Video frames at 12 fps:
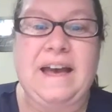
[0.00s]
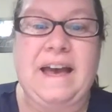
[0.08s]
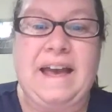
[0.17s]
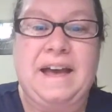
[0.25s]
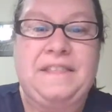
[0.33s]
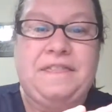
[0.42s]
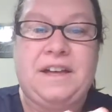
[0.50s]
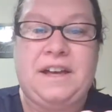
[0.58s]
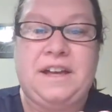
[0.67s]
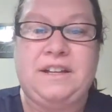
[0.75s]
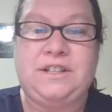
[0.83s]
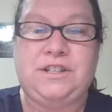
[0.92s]
And
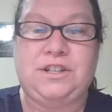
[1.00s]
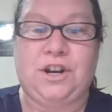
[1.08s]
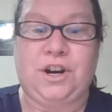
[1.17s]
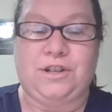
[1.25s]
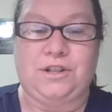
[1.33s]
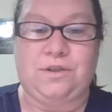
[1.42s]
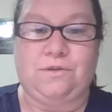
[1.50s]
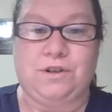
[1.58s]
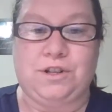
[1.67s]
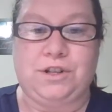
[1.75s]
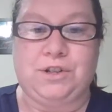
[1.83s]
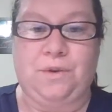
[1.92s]
the dirt or
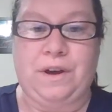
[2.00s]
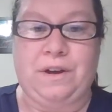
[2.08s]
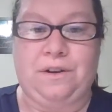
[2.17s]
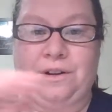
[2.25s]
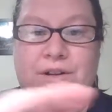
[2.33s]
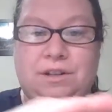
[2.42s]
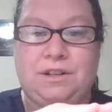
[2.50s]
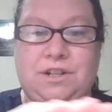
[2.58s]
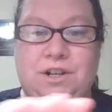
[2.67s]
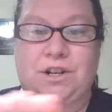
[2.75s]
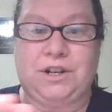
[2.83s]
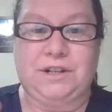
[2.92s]
soil,
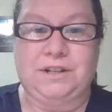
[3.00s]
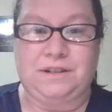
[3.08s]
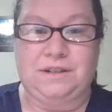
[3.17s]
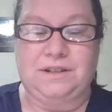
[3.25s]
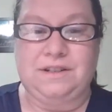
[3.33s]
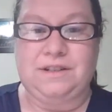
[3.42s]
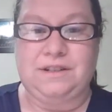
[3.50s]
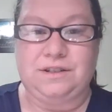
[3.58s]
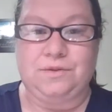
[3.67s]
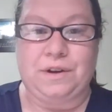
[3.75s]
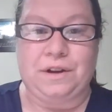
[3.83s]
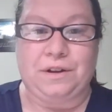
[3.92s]

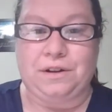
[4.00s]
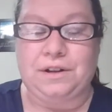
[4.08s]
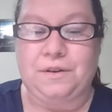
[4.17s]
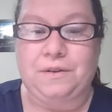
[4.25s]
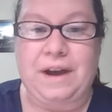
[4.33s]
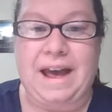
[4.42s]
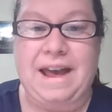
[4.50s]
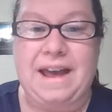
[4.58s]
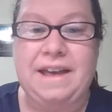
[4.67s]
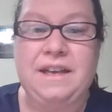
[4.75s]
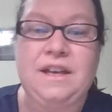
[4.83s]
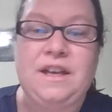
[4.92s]
soil,
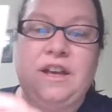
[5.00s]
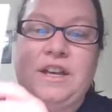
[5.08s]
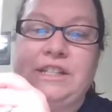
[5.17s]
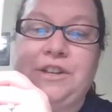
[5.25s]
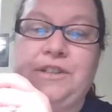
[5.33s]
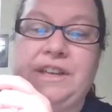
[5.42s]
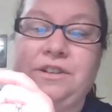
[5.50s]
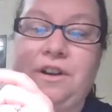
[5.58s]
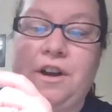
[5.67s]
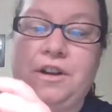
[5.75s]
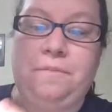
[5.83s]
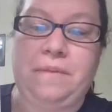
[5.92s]
okay? So these are
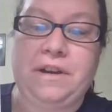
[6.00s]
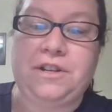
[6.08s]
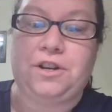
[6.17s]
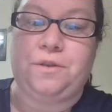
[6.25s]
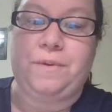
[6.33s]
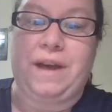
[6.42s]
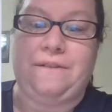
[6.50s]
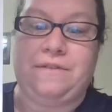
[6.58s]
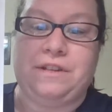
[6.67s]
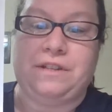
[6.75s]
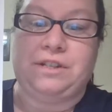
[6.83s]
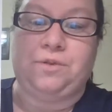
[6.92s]
on our picture. We have
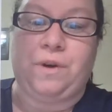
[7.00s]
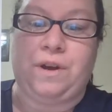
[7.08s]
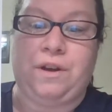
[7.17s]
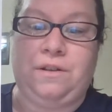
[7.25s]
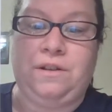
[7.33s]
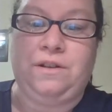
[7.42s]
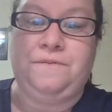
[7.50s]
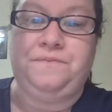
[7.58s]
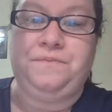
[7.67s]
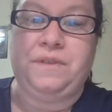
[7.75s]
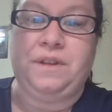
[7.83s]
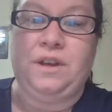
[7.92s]
the soil,
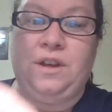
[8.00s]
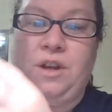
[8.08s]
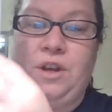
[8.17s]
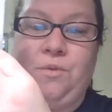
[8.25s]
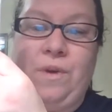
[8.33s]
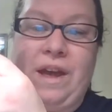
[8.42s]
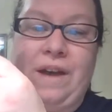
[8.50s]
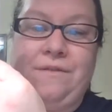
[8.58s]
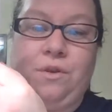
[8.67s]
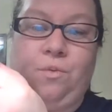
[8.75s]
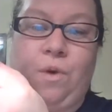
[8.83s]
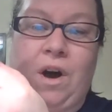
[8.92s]
we have
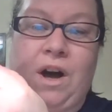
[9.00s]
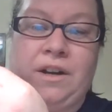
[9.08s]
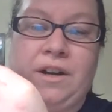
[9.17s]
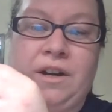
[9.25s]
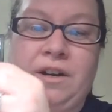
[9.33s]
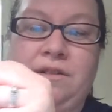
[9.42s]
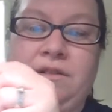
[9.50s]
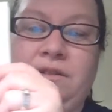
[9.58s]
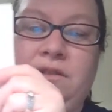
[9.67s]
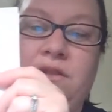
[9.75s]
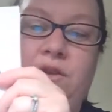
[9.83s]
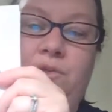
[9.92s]
the water,
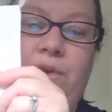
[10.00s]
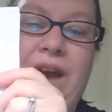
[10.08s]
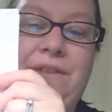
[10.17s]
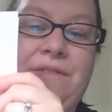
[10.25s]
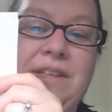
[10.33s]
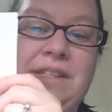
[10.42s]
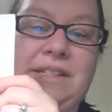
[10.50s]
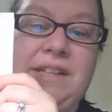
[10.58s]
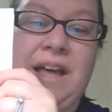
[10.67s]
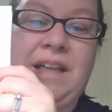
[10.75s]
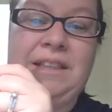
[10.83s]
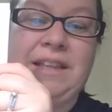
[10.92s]
we have the
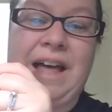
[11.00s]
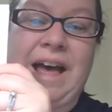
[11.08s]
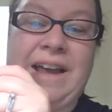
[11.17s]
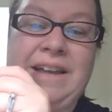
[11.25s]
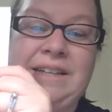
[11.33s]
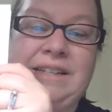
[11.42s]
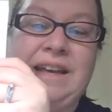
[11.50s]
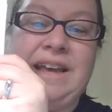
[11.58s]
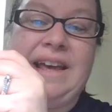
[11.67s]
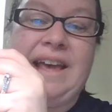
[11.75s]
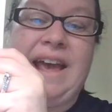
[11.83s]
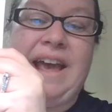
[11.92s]
sunlight,
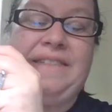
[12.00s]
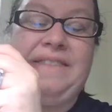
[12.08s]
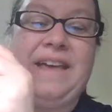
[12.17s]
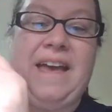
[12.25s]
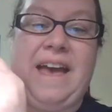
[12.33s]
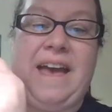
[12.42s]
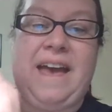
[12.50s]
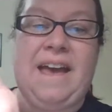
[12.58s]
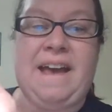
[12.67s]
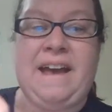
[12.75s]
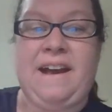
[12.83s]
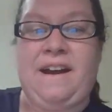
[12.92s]
and the
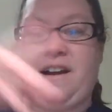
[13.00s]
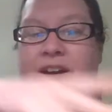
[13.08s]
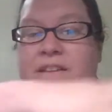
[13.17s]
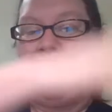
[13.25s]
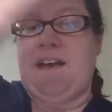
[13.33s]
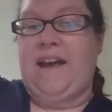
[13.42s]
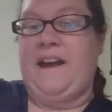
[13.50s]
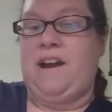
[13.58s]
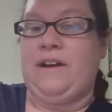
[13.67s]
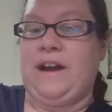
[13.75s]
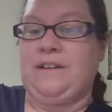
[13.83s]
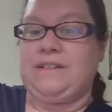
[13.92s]

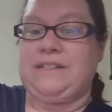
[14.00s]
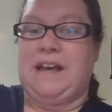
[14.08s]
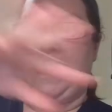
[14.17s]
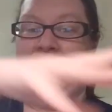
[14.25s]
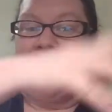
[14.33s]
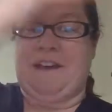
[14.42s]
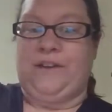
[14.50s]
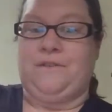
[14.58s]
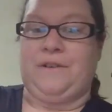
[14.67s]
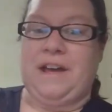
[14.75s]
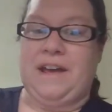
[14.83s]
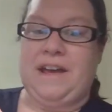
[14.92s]
air outside,
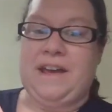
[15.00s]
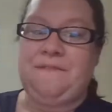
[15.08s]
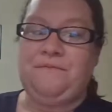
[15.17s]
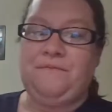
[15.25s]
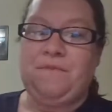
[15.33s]
okay?